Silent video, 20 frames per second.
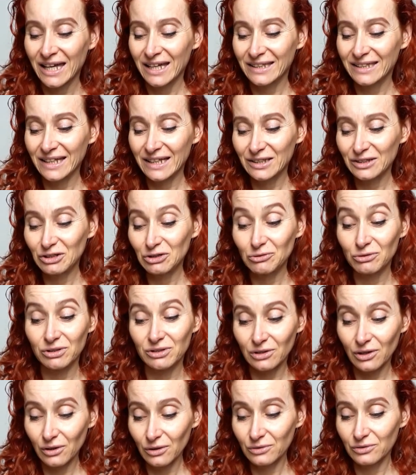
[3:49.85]
Then you would
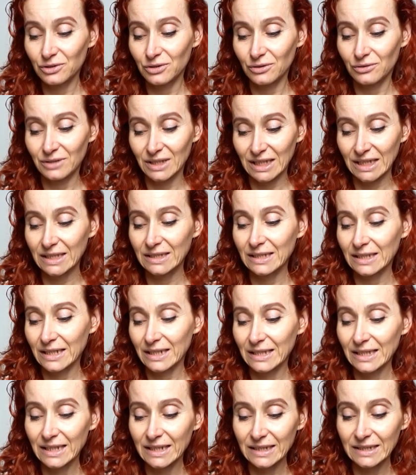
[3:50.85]
also need
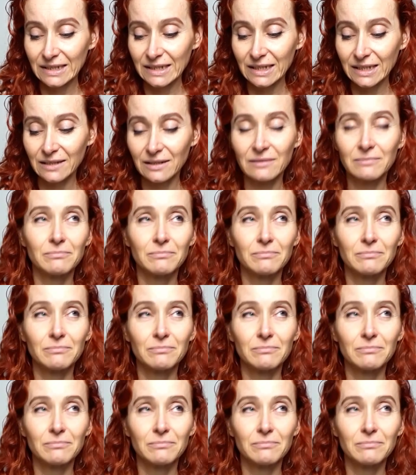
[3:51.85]
lining,